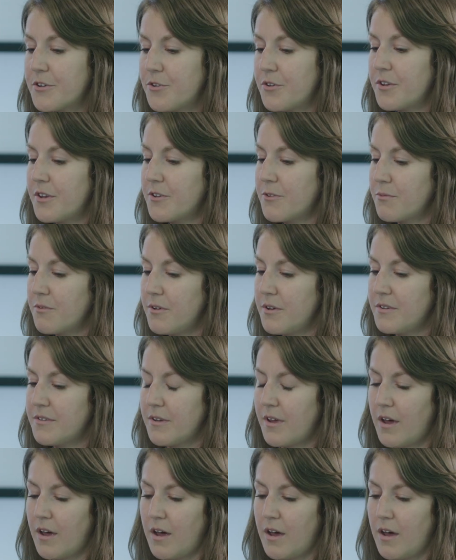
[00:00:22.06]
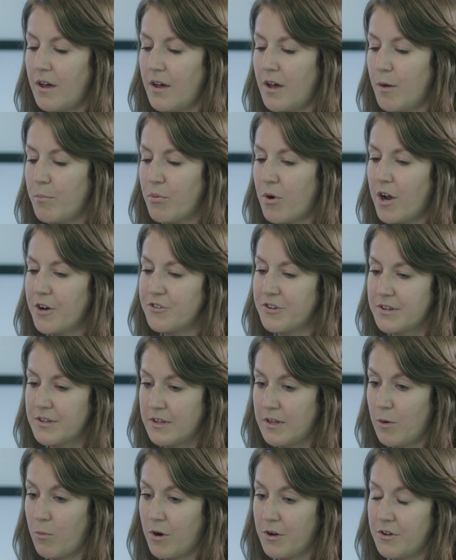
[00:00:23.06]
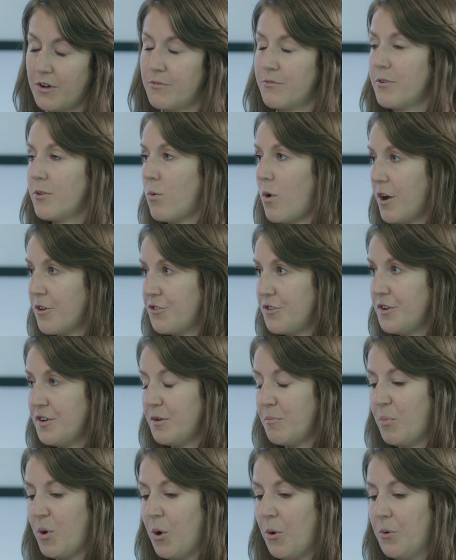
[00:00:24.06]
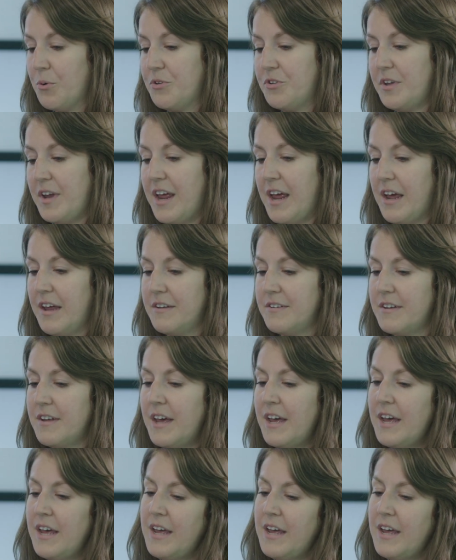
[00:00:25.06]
So, this was uh, a project that I worked on for the Washington Post, and